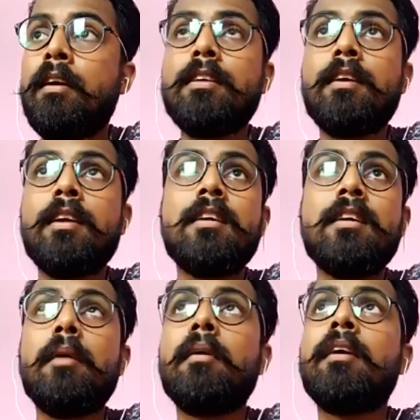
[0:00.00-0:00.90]
Doesn't
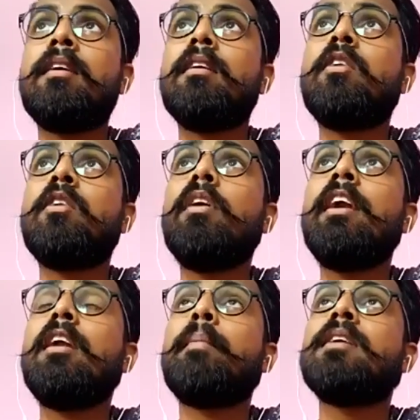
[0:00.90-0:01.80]
it only
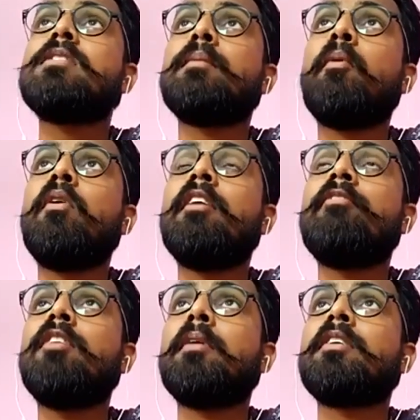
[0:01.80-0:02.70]
depends upon if
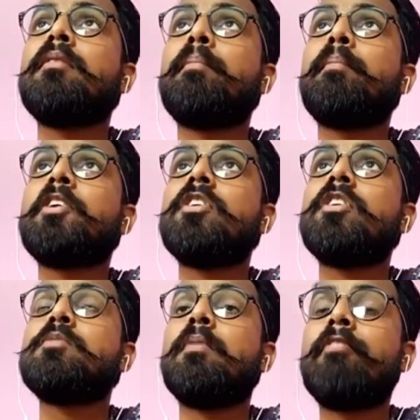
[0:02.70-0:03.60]
the picture is
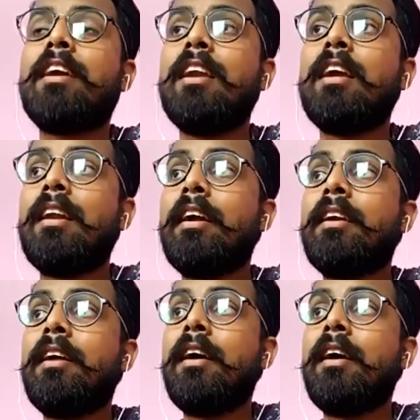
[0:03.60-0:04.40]
perfectly clicked.